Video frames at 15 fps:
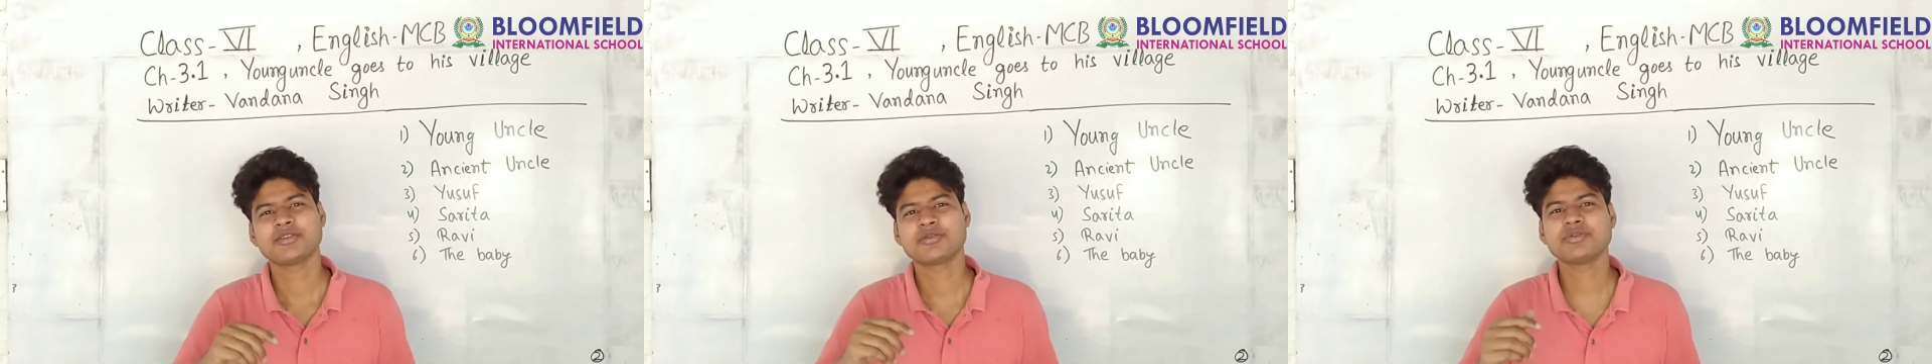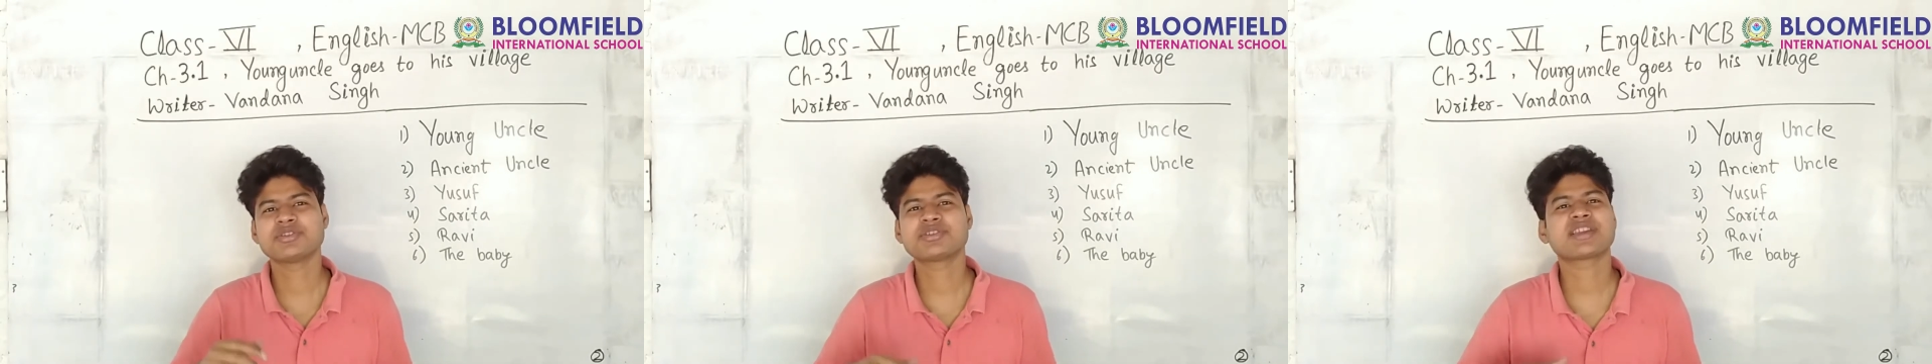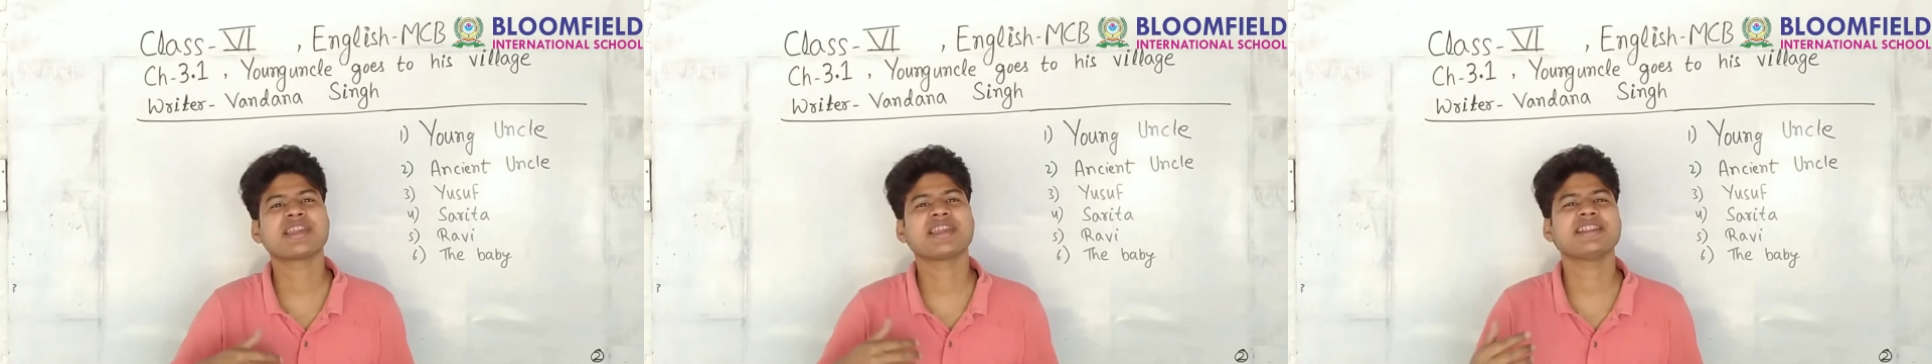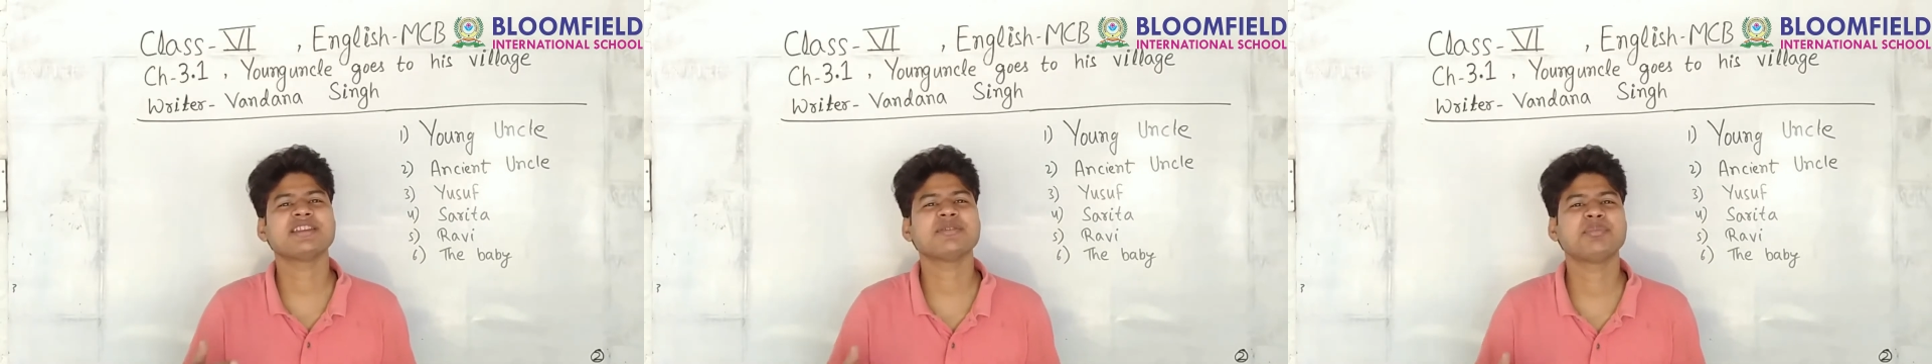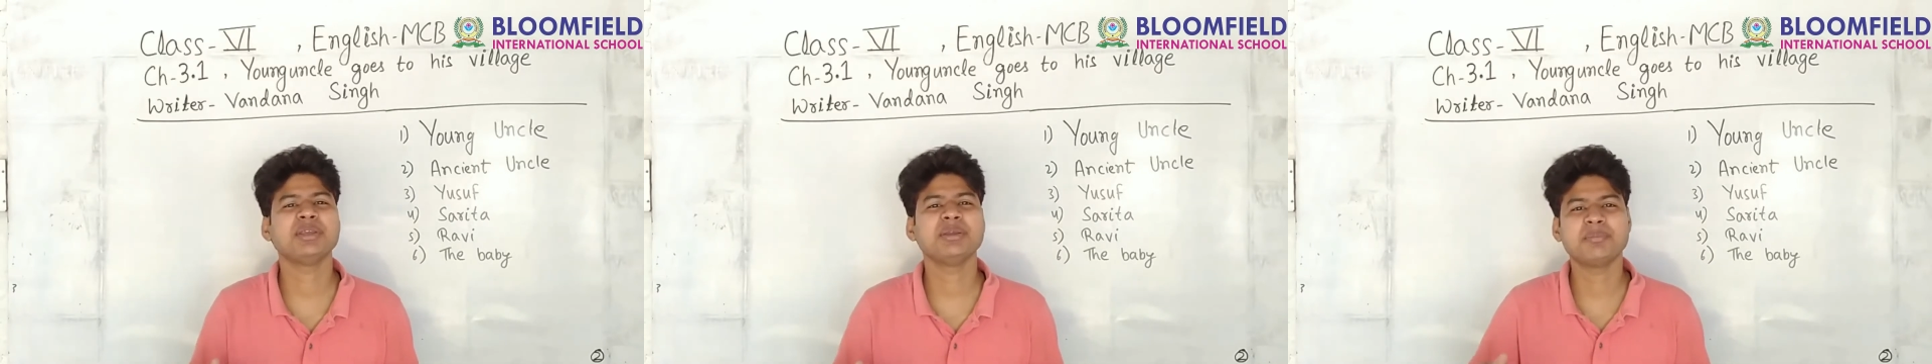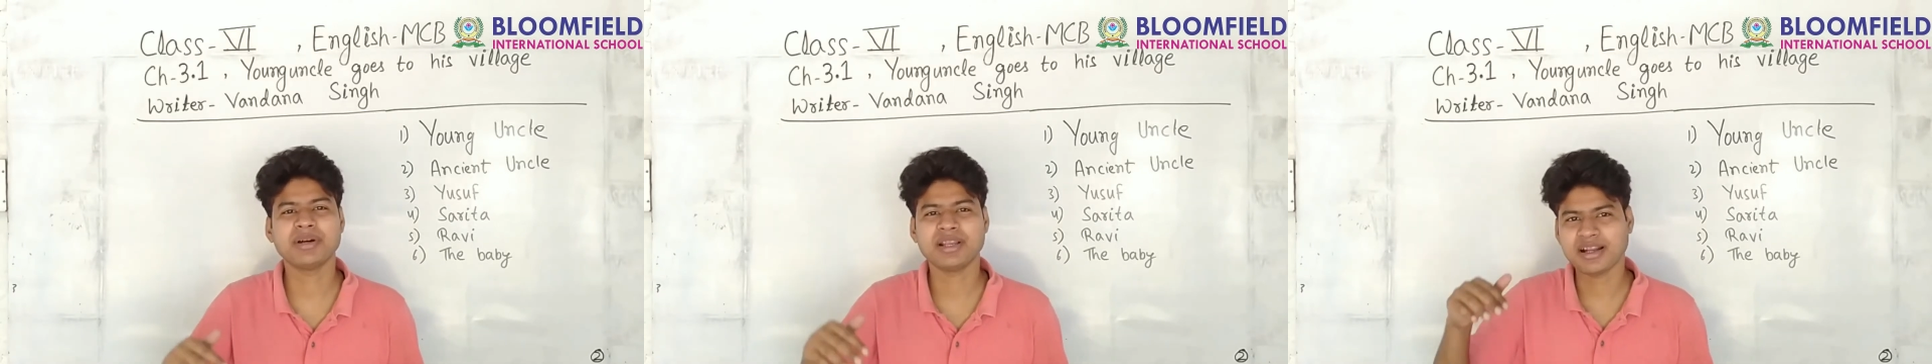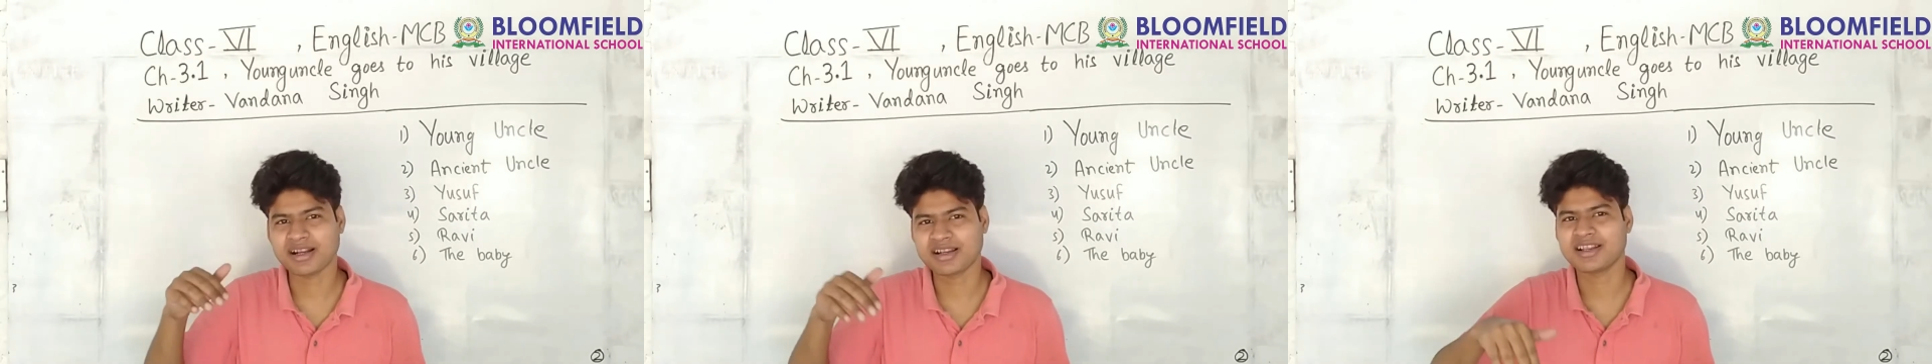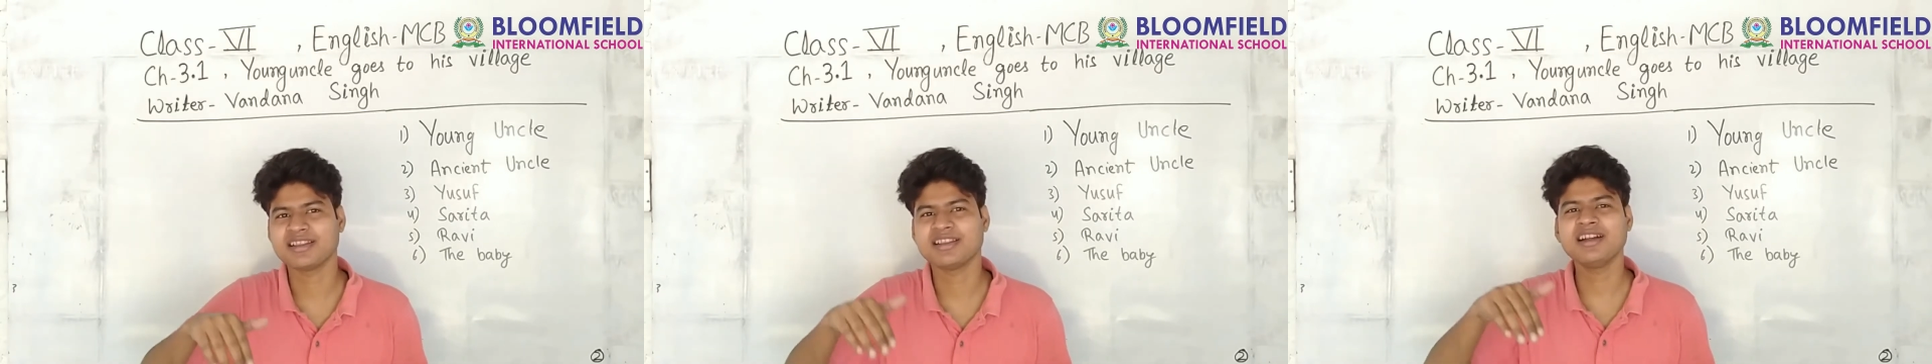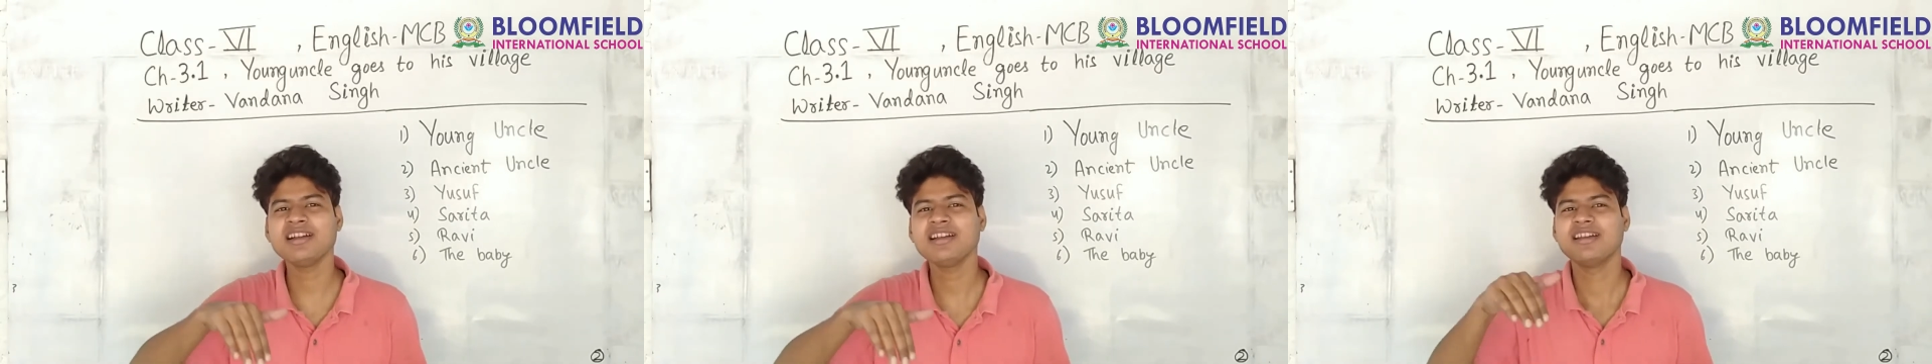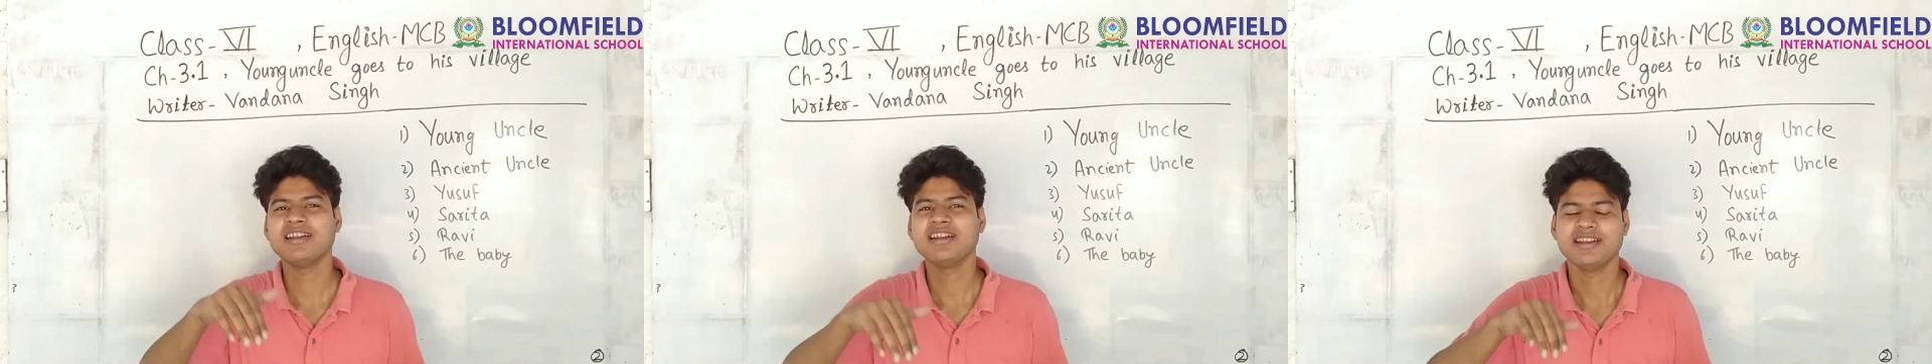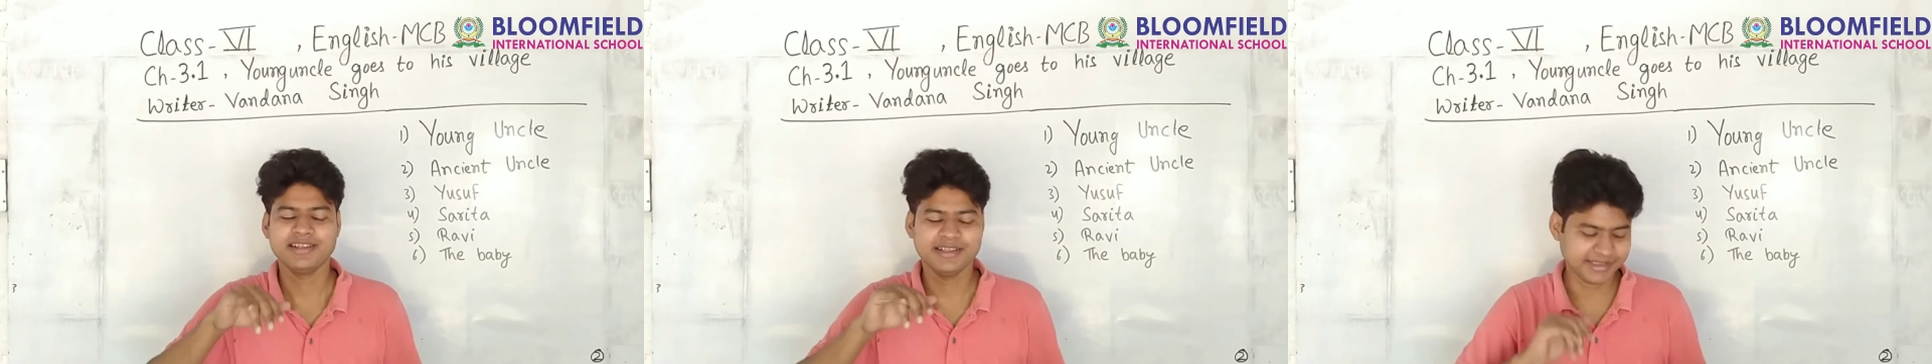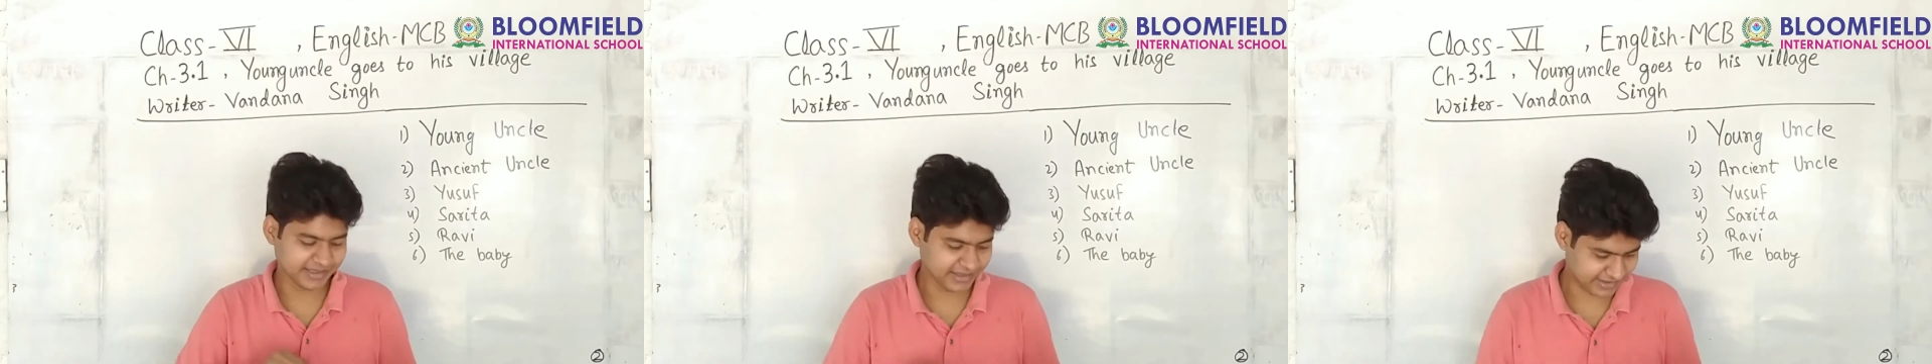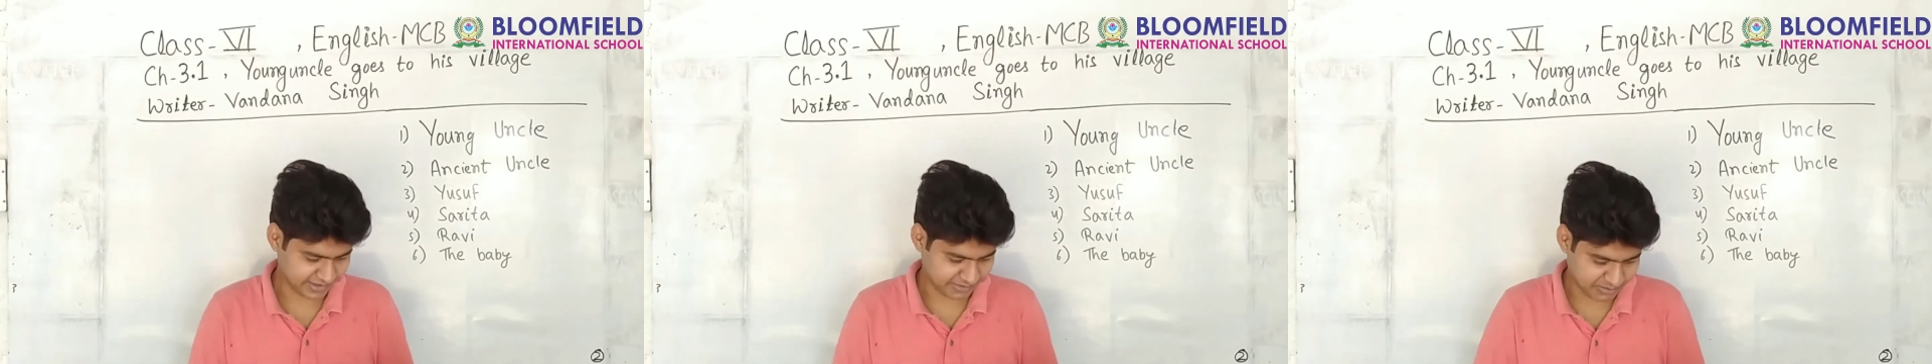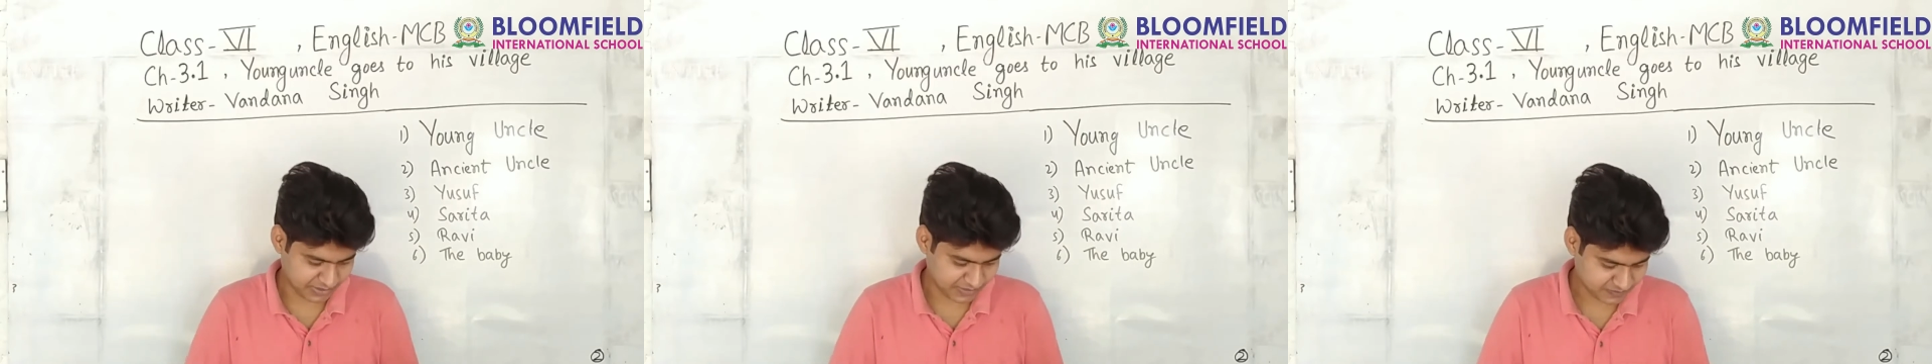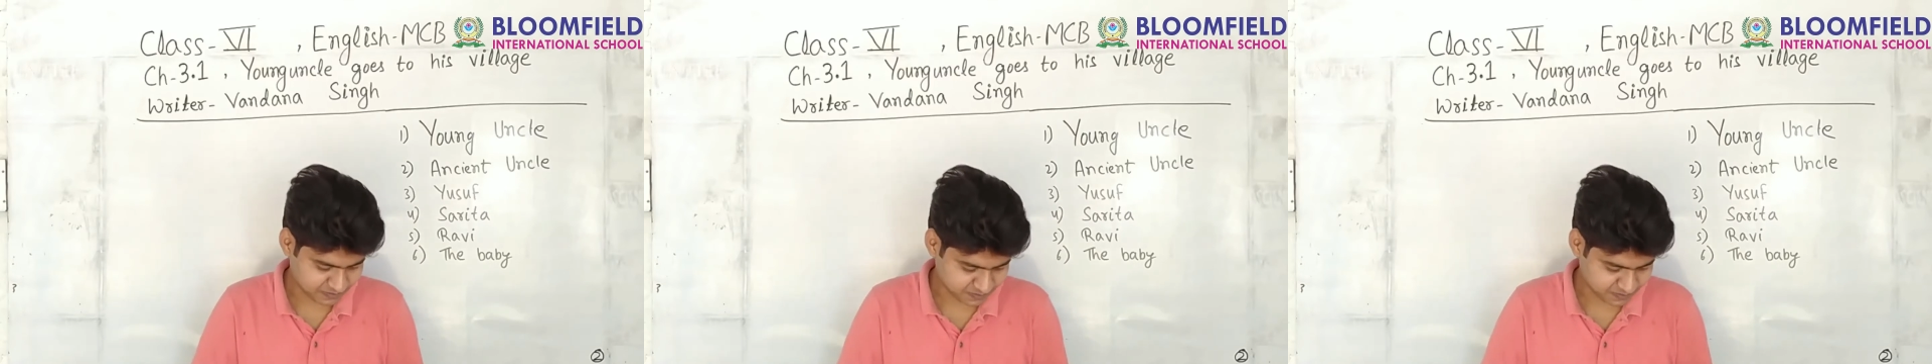to scare the people under the dinner table.